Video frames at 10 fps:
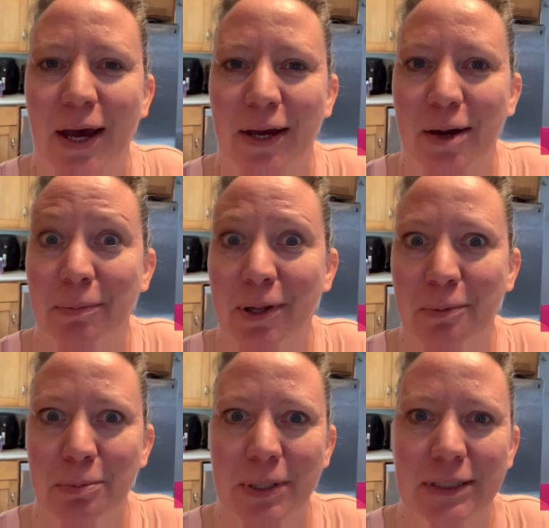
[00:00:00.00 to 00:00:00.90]
come along
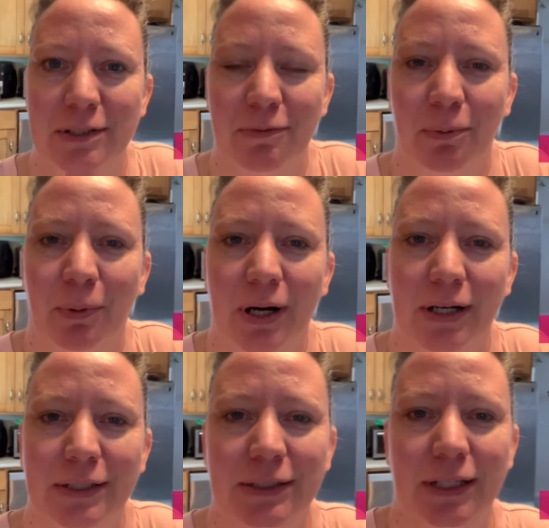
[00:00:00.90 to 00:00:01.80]
with me, see if it
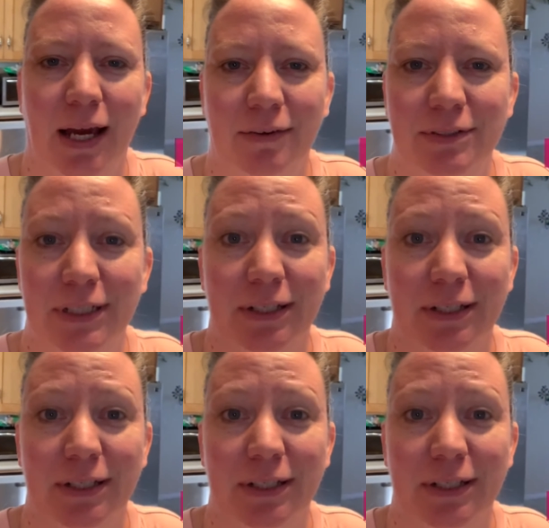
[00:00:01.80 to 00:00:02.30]
works. I've seen a